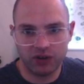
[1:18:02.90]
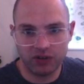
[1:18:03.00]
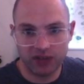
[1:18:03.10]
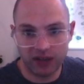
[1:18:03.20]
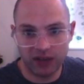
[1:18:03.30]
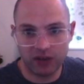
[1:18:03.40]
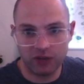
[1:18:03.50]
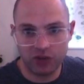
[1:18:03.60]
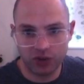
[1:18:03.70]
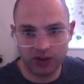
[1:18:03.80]
day of
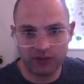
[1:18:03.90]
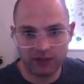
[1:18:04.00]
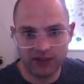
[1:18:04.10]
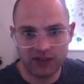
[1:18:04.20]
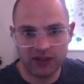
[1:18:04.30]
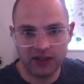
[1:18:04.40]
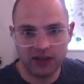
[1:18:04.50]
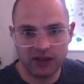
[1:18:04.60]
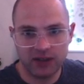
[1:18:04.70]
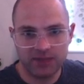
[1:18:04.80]
joy and feasting,
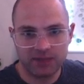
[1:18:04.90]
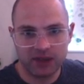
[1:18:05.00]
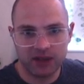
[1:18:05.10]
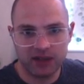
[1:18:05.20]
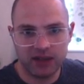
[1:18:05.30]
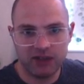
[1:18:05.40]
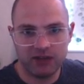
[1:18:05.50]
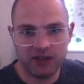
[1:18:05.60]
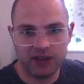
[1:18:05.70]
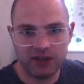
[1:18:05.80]
a day
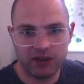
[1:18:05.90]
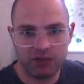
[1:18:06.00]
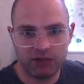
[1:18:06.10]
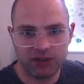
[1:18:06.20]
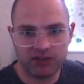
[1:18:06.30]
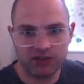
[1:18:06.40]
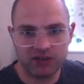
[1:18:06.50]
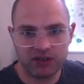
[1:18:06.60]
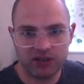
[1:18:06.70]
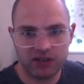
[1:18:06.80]
for giving
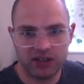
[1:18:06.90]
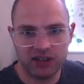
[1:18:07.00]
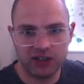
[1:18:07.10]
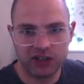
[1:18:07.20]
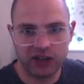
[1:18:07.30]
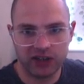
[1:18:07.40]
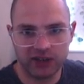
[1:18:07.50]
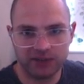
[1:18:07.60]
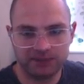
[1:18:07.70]
presents to each other.